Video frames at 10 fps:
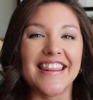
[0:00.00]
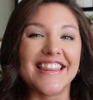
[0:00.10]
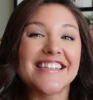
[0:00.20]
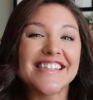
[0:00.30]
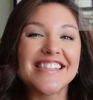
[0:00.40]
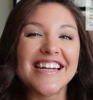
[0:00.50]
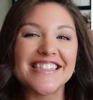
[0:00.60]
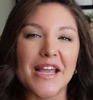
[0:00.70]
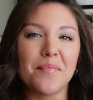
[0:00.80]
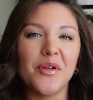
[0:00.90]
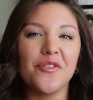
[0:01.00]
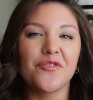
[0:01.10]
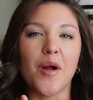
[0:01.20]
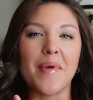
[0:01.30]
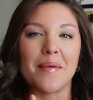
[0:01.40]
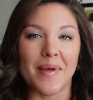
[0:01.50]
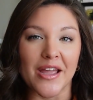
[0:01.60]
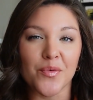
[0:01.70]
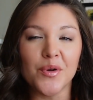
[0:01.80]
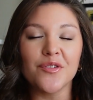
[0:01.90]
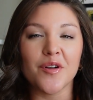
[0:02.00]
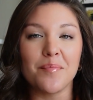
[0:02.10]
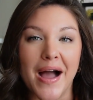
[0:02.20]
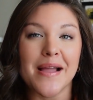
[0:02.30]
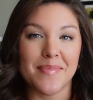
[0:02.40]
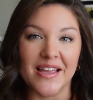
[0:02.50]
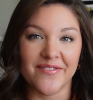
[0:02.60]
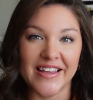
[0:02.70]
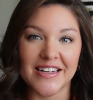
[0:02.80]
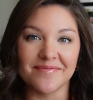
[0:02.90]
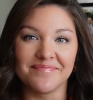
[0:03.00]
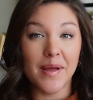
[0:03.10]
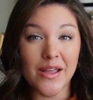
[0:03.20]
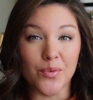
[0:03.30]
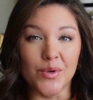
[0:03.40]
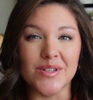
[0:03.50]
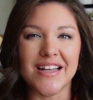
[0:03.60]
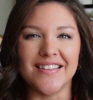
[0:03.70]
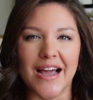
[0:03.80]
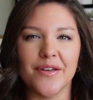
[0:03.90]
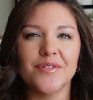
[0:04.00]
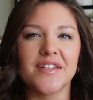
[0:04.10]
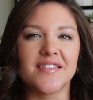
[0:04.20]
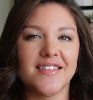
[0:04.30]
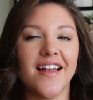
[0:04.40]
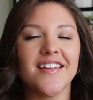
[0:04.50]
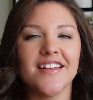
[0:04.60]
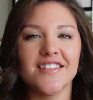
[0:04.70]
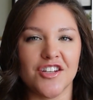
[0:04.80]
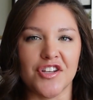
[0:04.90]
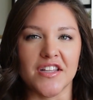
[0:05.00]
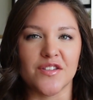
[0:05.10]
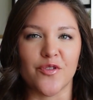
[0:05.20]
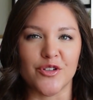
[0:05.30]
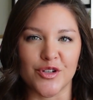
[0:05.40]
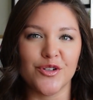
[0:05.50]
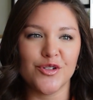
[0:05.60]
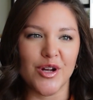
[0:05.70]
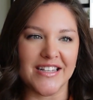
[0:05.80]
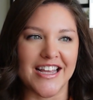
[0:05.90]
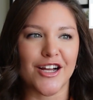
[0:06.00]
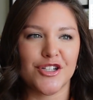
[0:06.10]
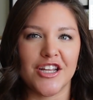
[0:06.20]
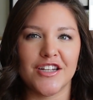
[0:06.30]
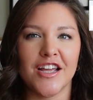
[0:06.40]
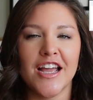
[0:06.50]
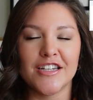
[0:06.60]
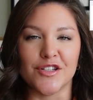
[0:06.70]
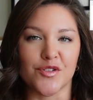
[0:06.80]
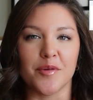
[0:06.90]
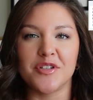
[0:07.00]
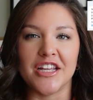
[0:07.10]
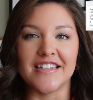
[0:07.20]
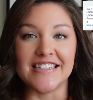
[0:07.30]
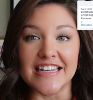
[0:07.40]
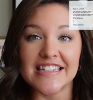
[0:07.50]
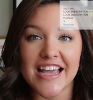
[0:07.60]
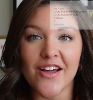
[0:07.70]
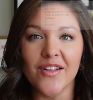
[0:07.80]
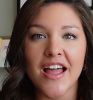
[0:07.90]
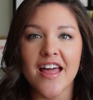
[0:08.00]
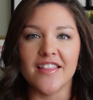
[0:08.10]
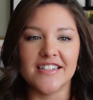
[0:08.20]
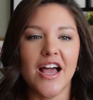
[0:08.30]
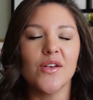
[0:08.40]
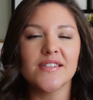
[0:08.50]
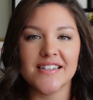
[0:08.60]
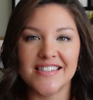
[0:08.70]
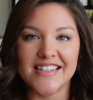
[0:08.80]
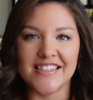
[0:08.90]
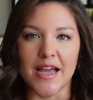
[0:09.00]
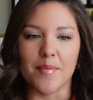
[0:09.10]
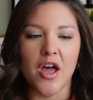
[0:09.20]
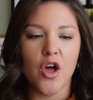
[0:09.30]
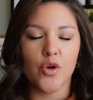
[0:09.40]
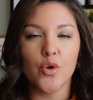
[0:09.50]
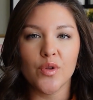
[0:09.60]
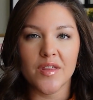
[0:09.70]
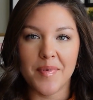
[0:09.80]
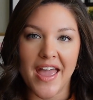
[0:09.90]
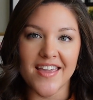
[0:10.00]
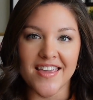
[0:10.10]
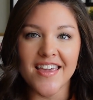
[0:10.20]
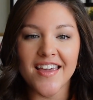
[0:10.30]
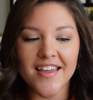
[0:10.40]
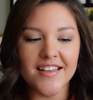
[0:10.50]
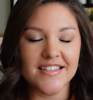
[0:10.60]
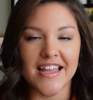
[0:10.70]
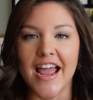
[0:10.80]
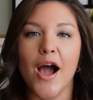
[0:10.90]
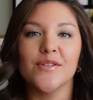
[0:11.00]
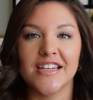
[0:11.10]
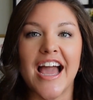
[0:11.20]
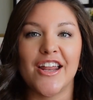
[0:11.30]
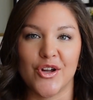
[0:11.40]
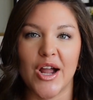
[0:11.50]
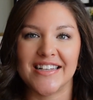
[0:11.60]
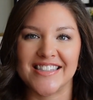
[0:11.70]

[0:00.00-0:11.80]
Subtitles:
This is an example from a bank rule from my bank feed. Bank rules allow you to set conditions for certain transaction description detail that tells the system who the payee is and how to categorize